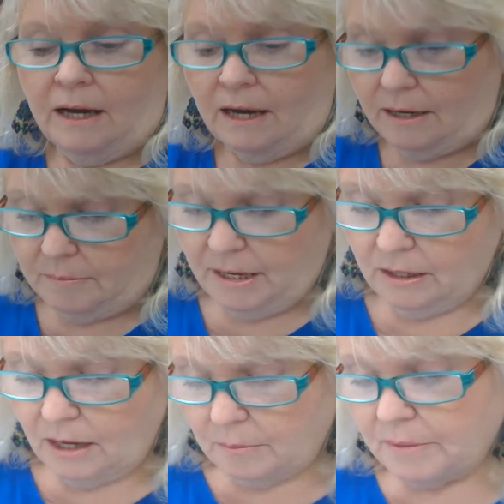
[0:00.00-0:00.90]

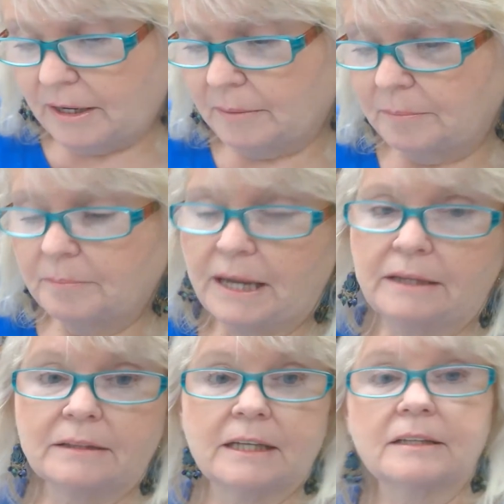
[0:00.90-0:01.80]
My
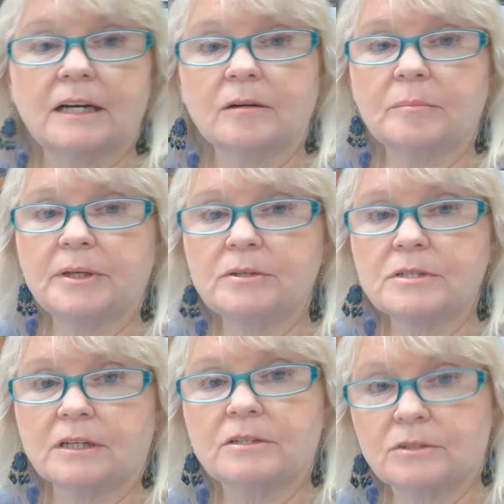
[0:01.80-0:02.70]
main thing that I'm going to be
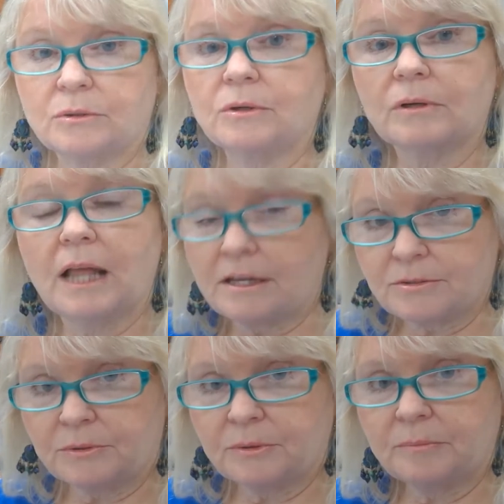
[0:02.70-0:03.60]
using is Google
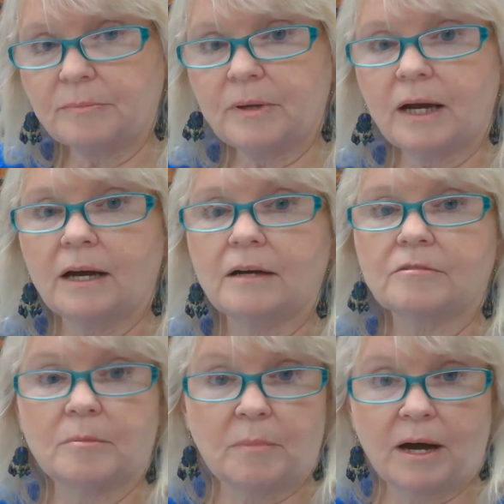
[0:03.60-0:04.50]
Classroom
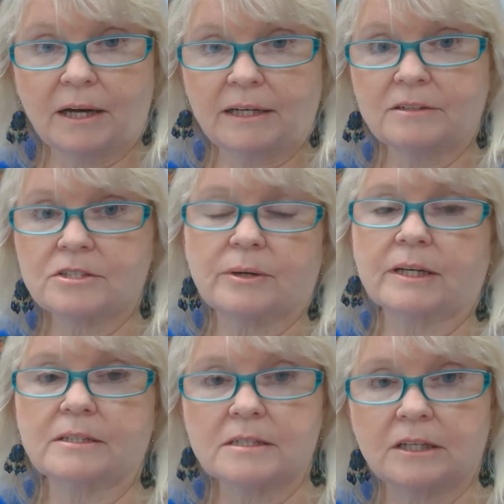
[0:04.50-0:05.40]
Remind, so I
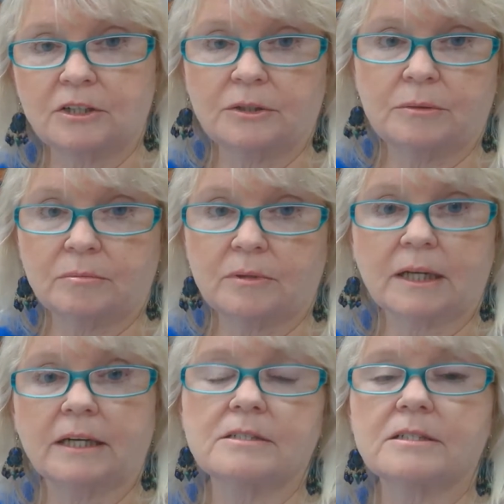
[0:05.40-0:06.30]
can send you
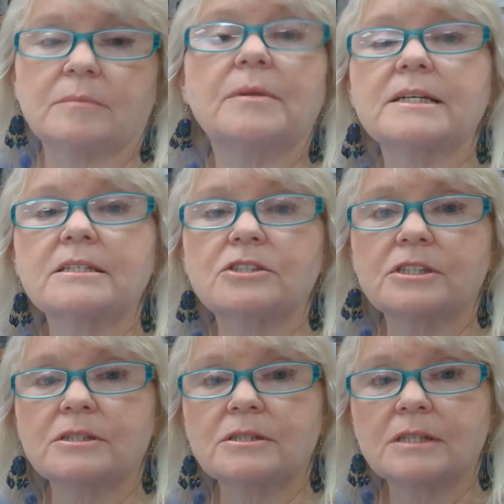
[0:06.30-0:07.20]
like instant
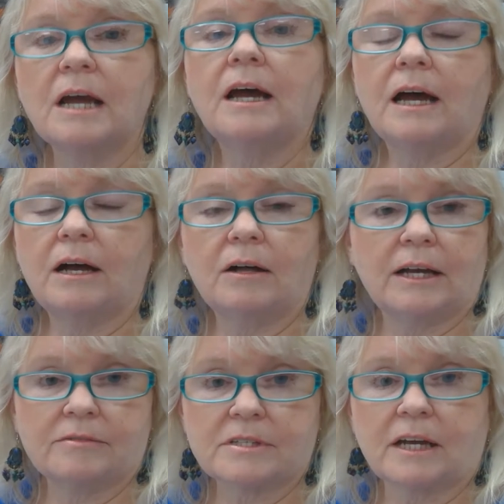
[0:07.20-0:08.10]
messages. I'll
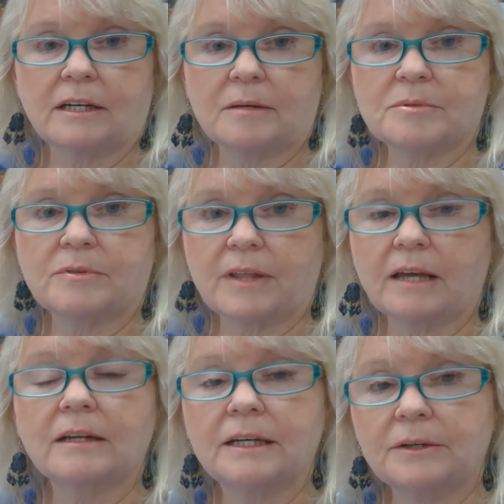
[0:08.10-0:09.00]
have sign-ups for
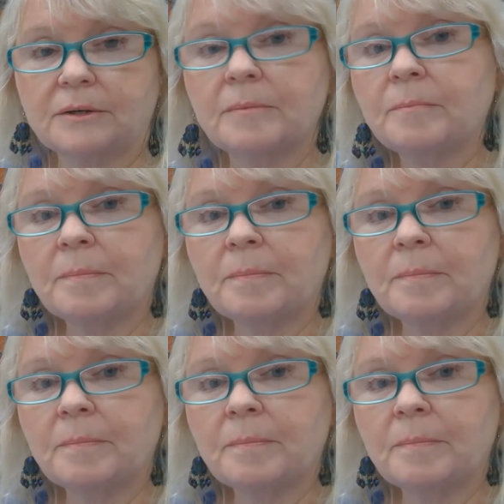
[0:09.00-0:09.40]
that later.